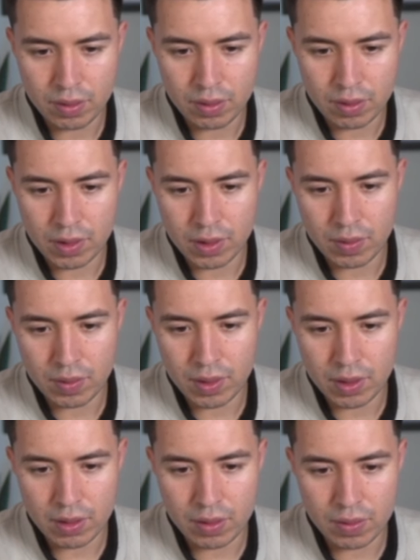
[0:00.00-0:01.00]
on
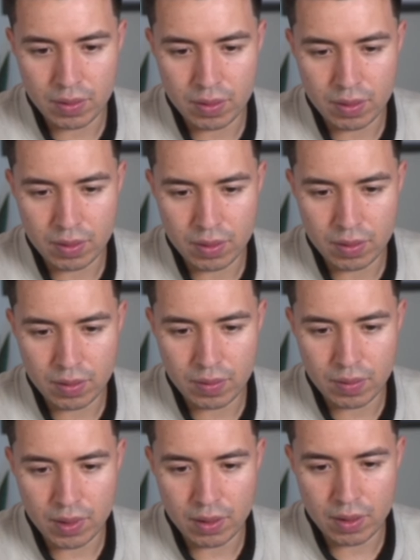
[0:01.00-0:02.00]
this
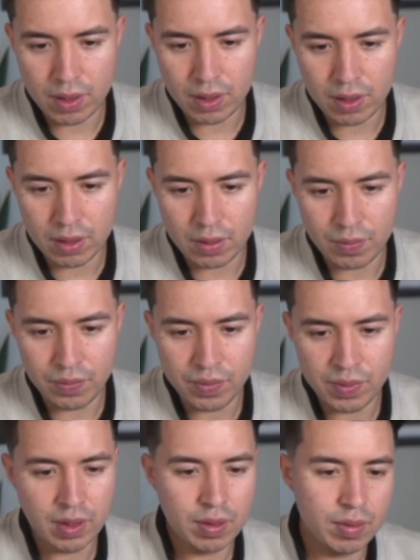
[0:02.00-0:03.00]
video idea,
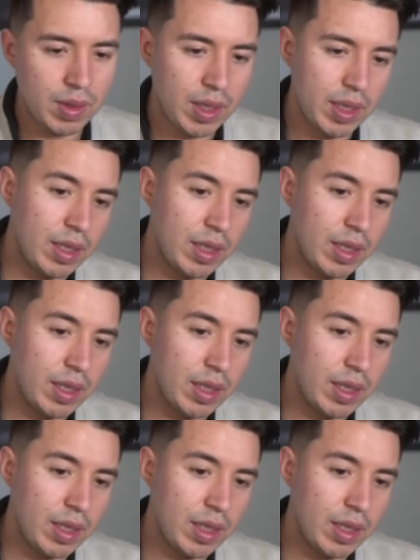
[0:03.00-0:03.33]
right?